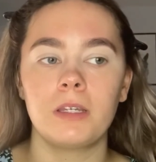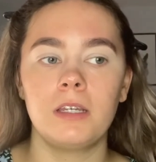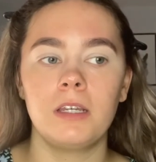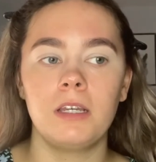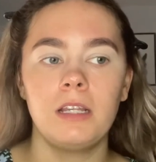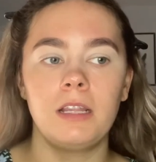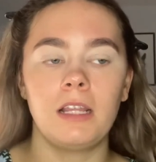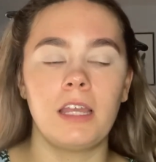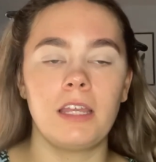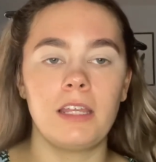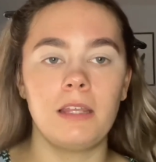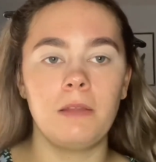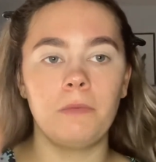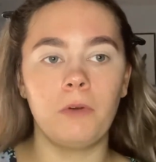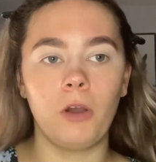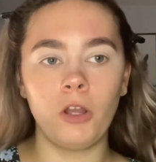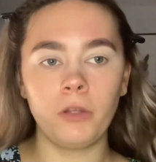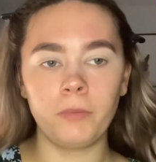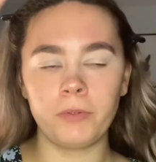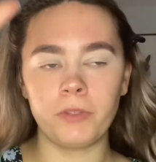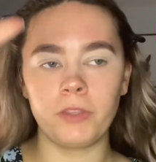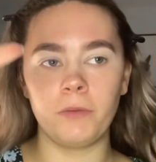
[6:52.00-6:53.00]
Like you
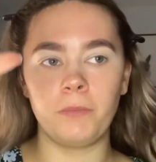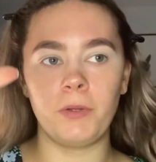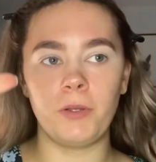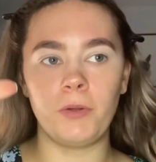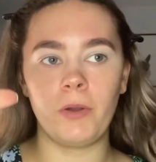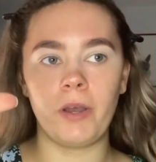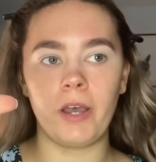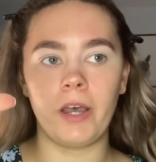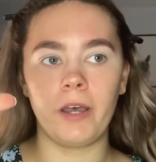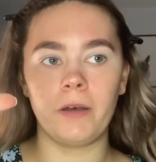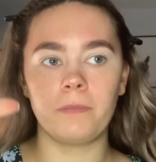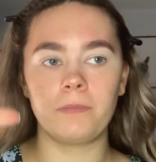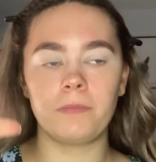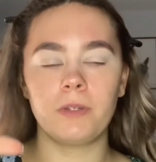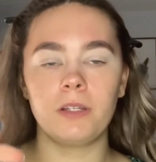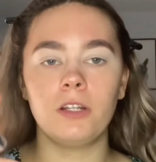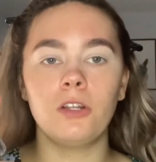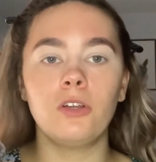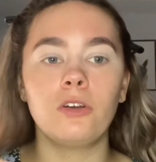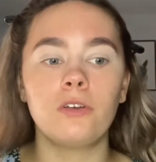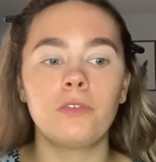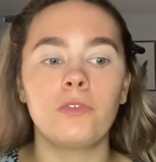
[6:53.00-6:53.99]
open the boot up,
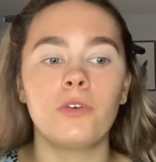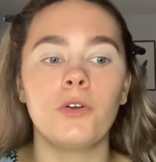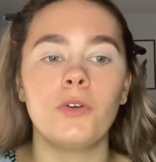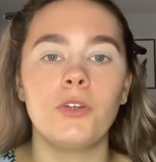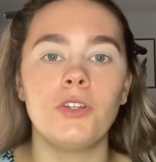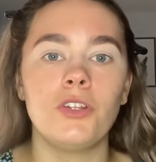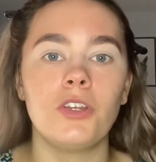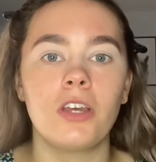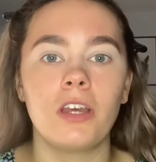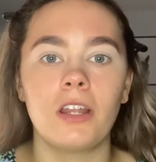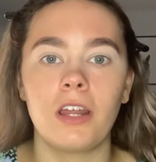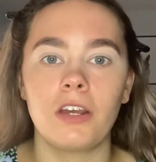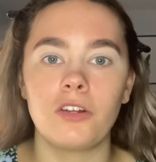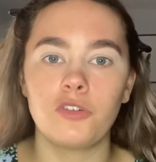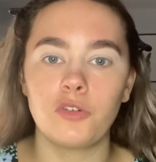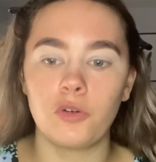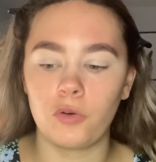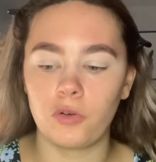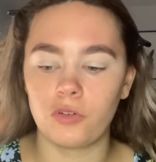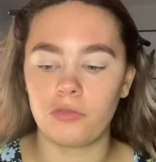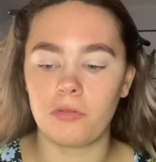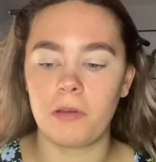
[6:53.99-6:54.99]
look through, and you can like
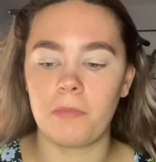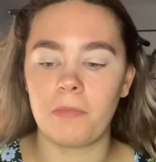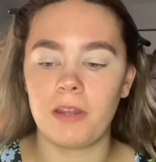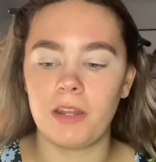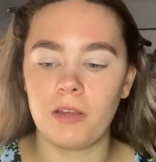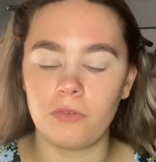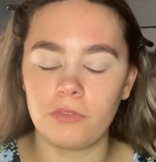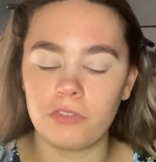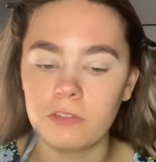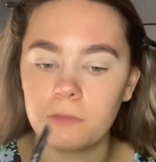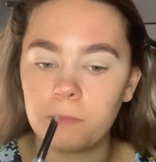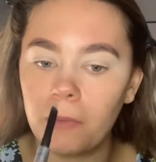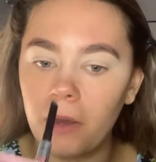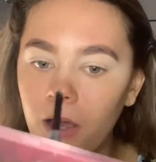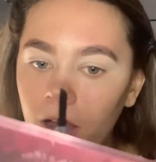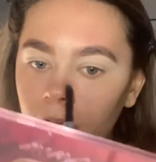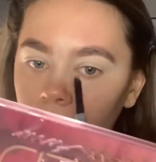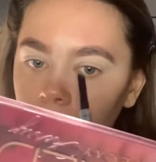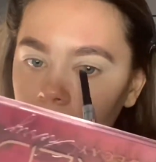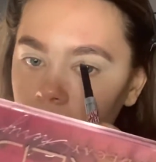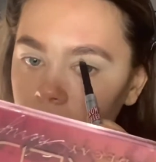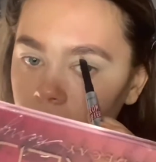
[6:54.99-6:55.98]
talk to him and he'll
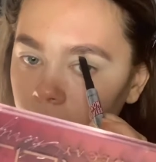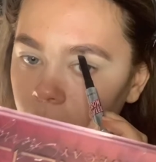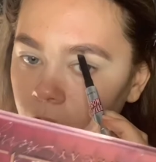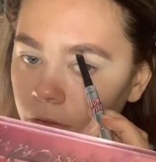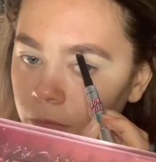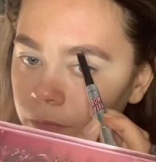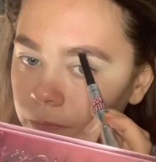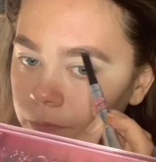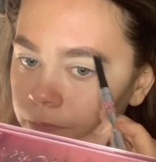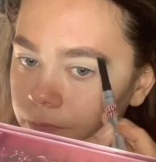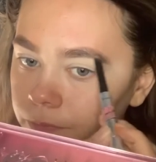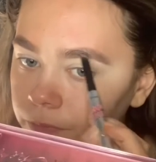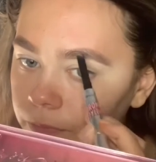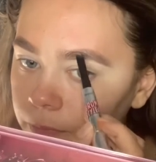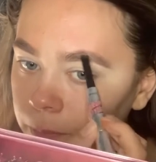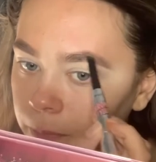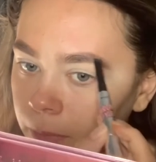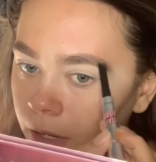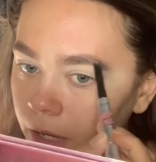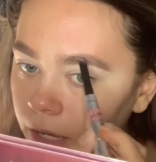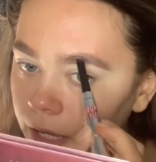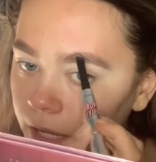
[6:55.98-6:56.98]
smile at you.
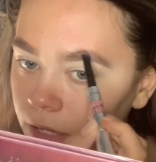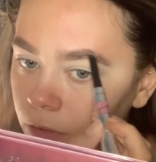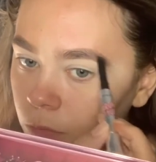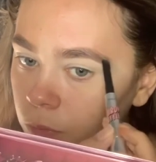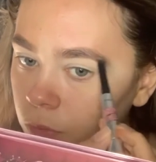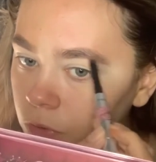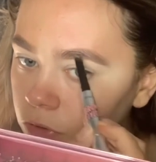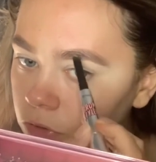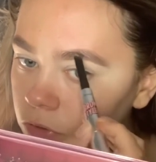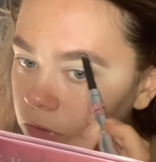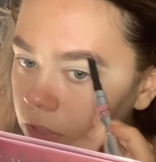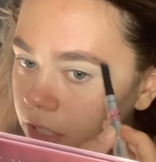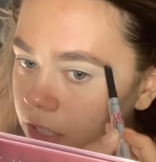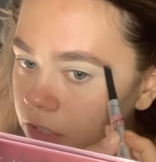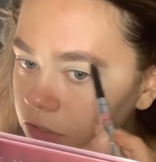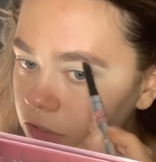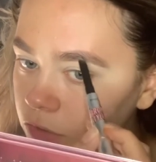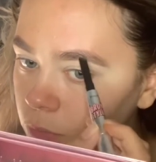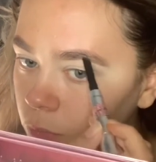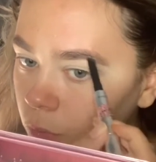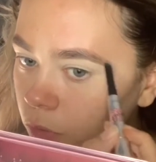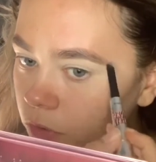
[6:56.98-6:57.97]
But he
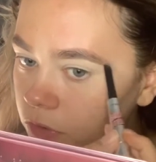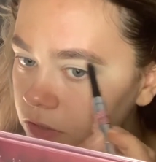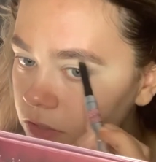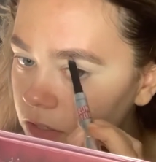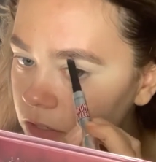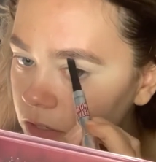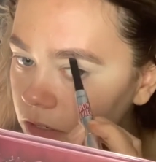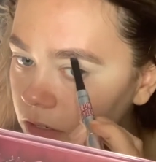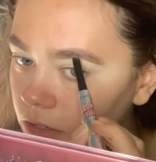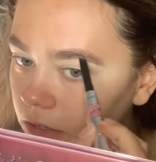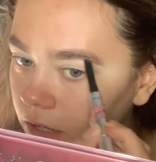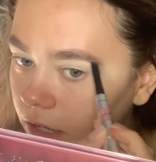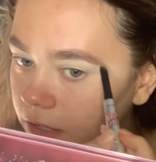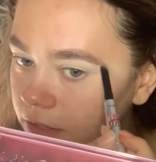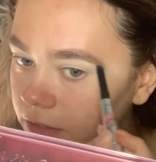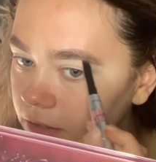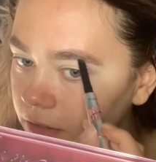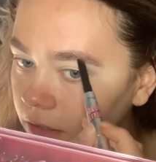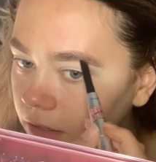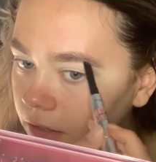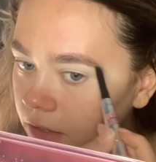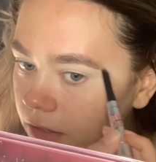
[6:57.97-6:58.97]
just wasn't, like,
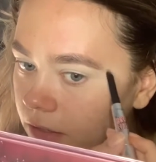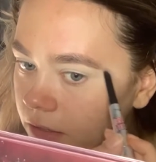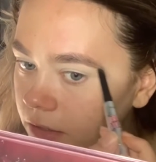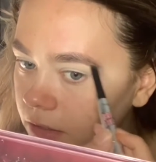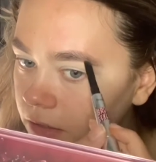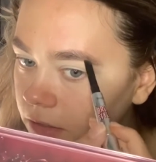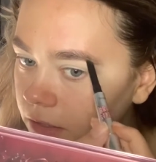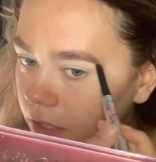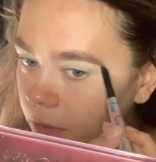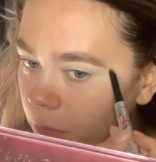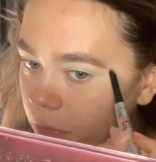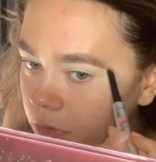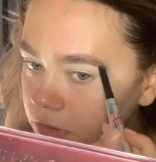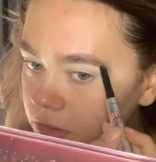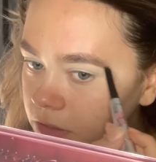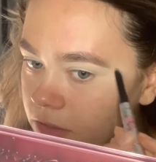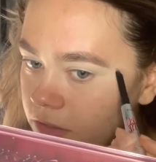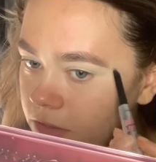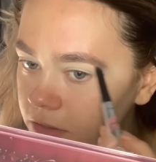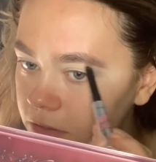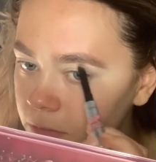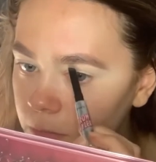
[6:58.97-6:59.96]
he
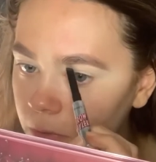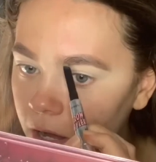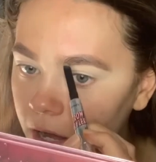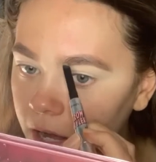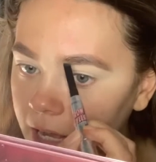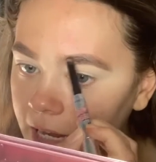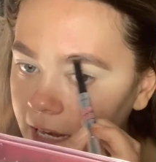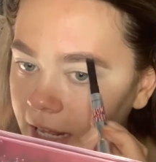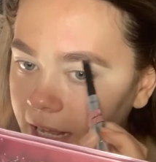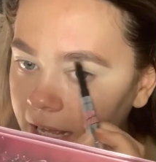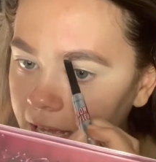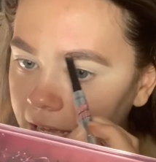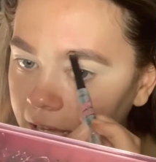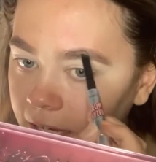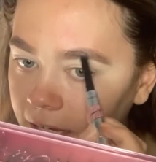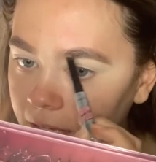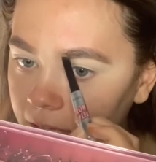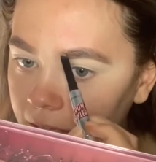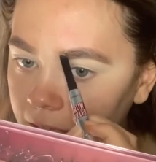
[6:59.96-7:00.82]
wasn't smiling.